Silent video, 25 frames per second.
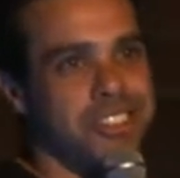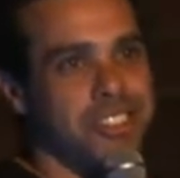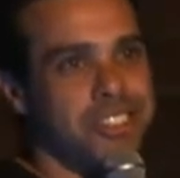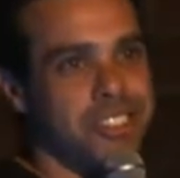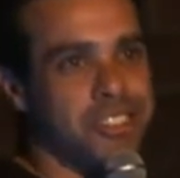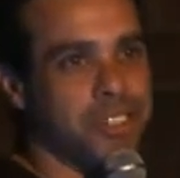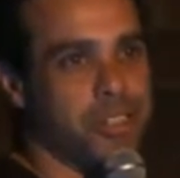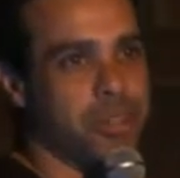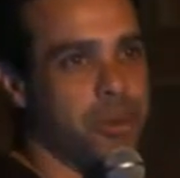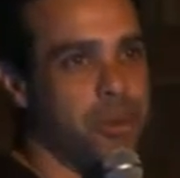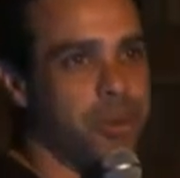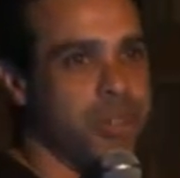
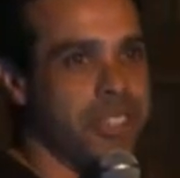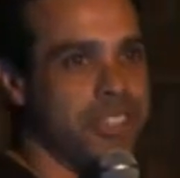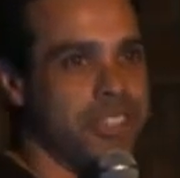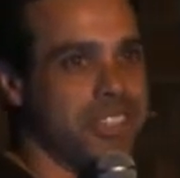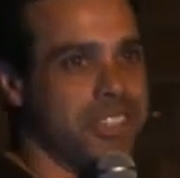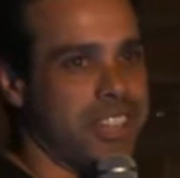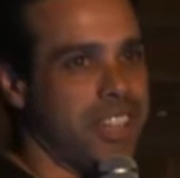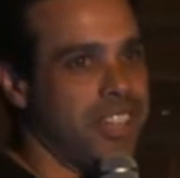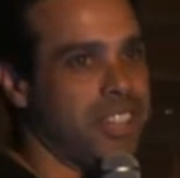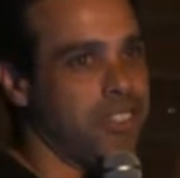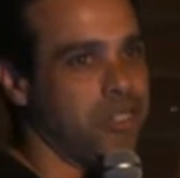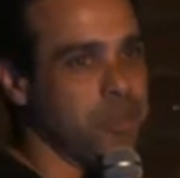So we
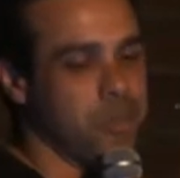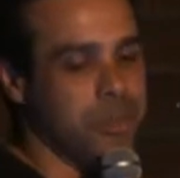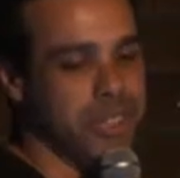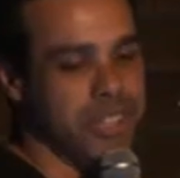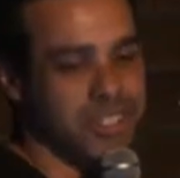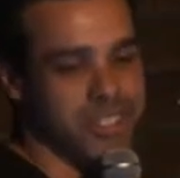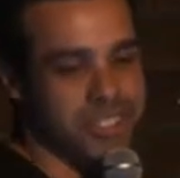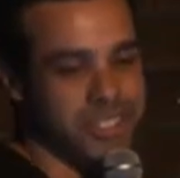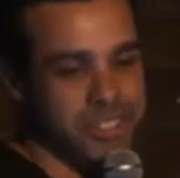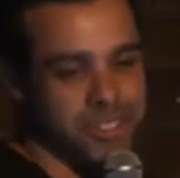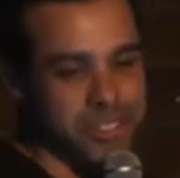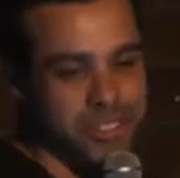decided to
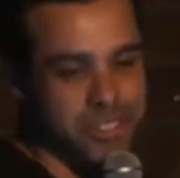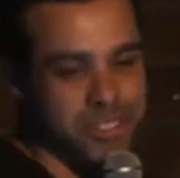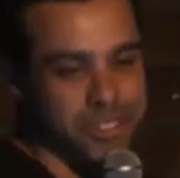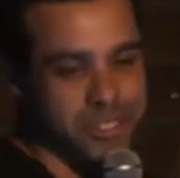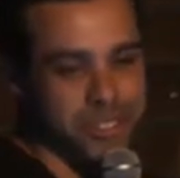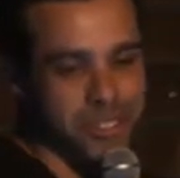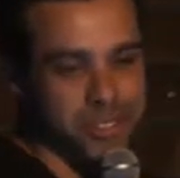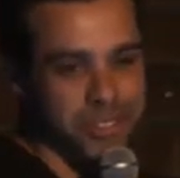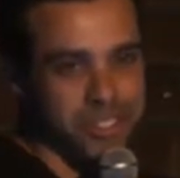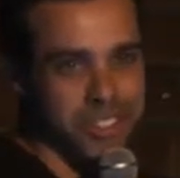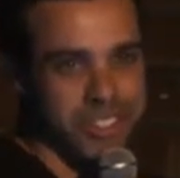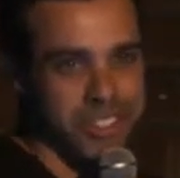build our own
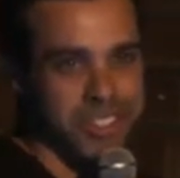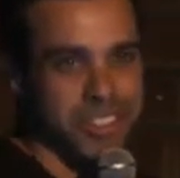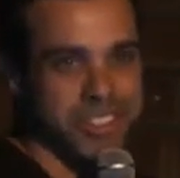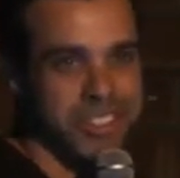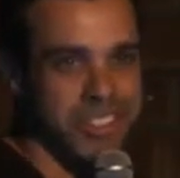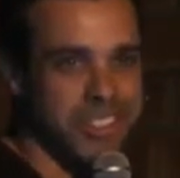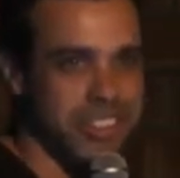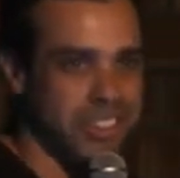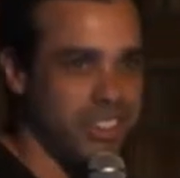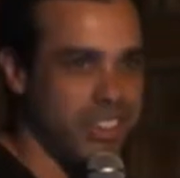solution.